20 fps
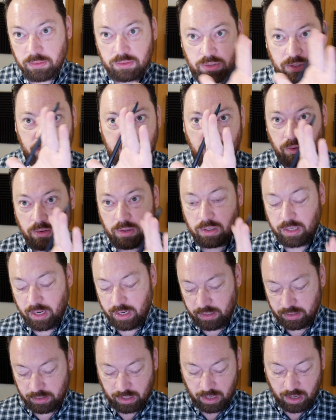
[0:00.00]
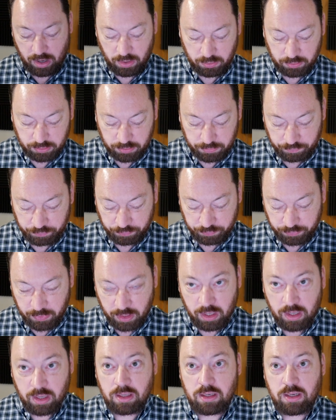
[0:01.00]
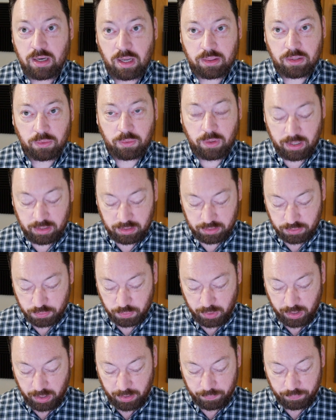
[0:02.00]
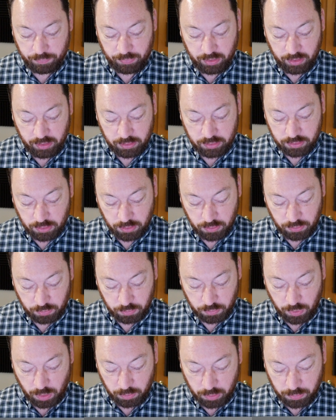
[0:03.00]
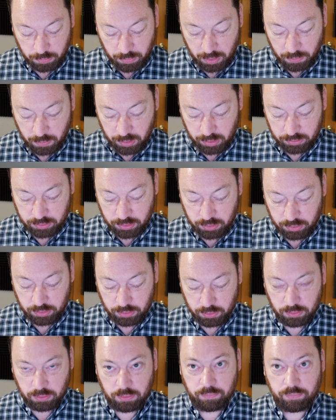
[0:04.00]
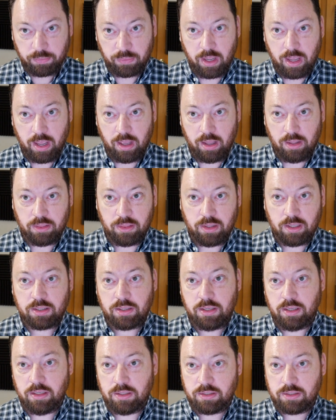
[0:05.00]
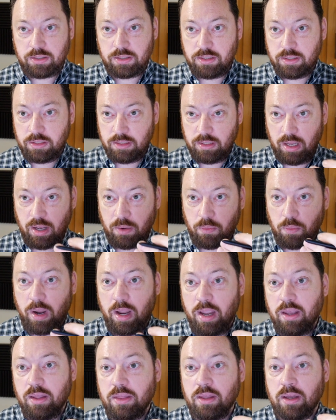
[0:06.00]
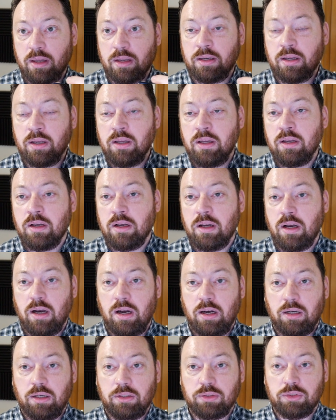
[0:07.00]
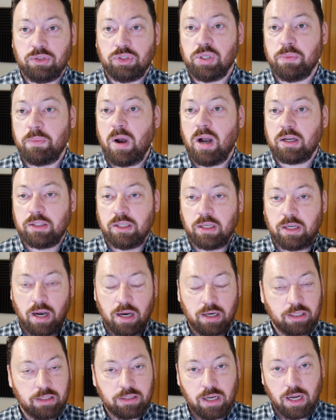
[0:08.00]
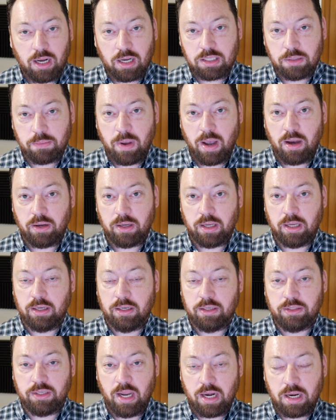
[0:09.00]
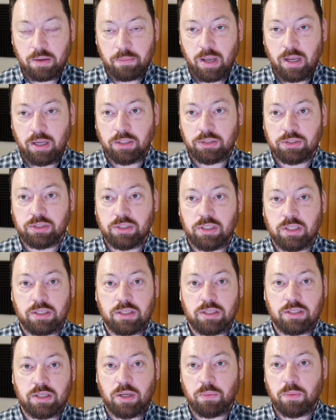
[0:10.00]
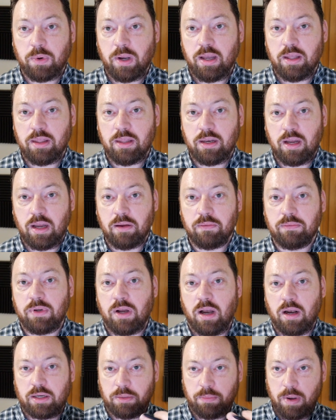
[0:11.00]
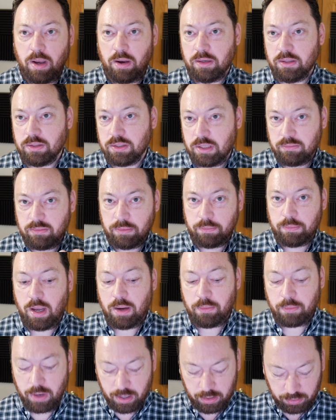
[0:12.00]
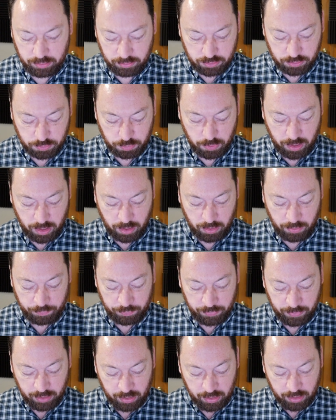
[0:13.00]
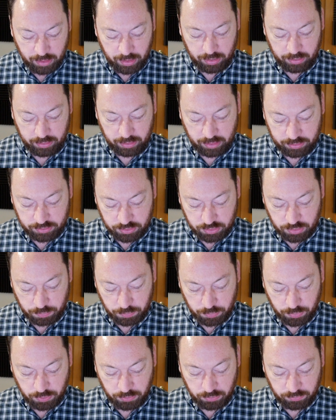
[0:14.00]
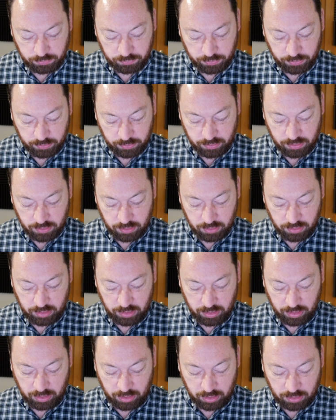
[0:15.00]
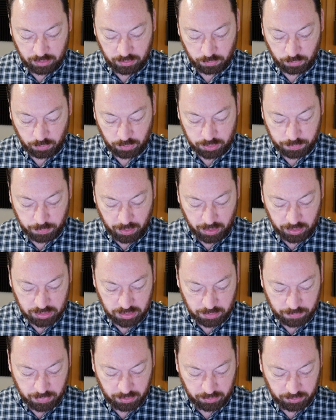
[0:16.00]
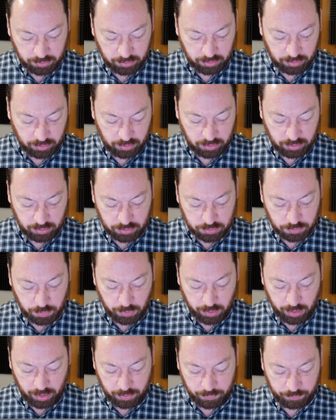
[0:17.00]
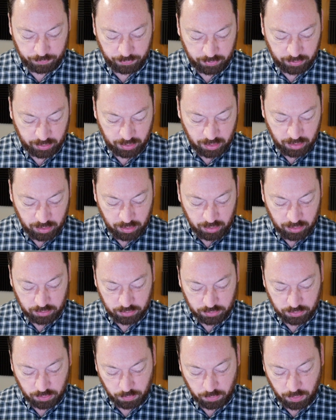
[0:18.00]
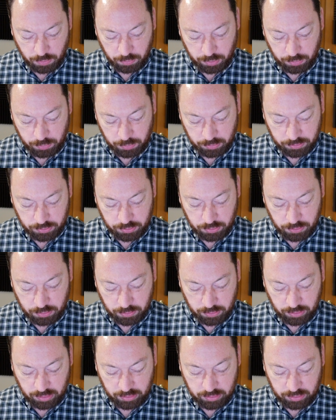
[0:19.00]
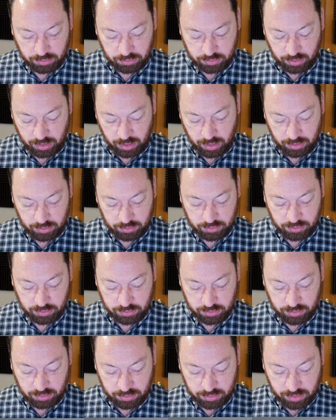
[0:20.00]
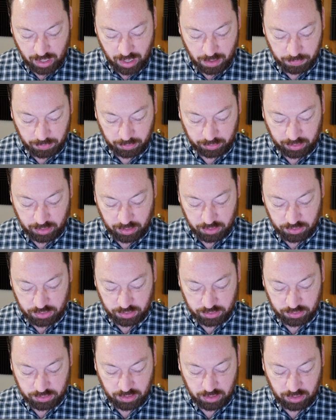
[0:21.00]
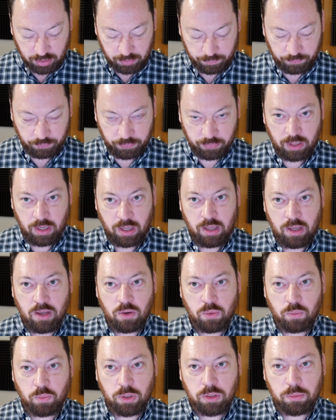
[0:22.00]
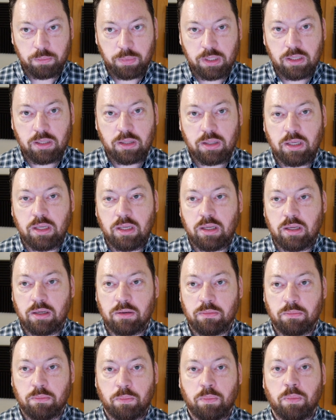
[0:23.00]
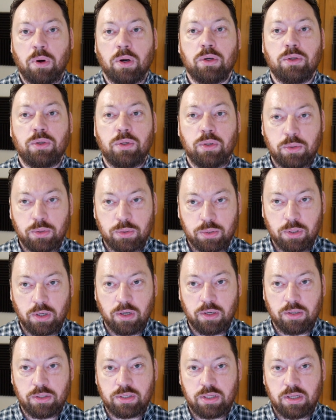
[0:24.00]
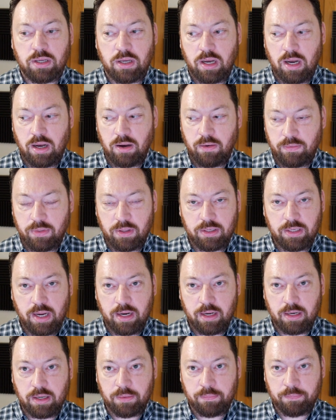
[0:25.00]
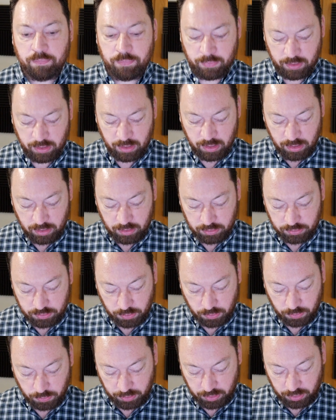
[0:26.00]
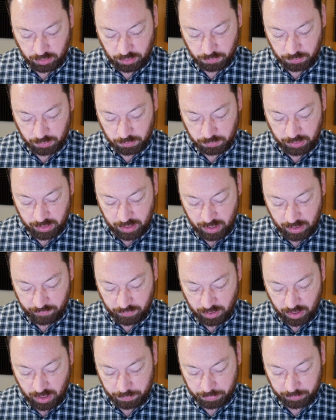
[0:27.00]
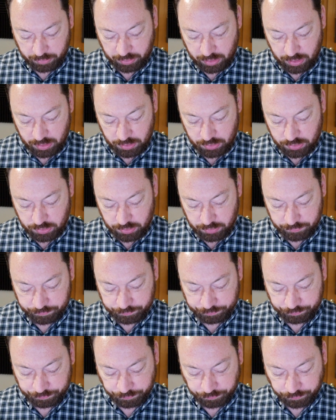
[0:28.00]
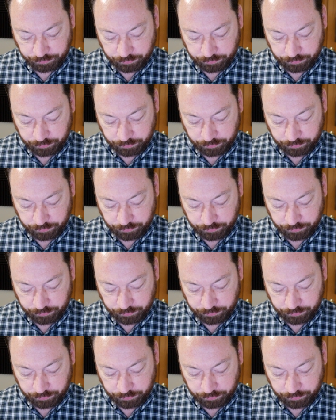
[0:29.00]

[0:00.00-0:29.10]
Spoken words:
segregated out. Not the greatest way. So what we may want to do, and this is a way that Zhamak Dehghani talks about in Data Mesh. This is a way that I've talked about in some of my writing as well. And that's to move the responsibility this way. So what we will do in this case is this application team would be the producers of the data. So here, when we have our application,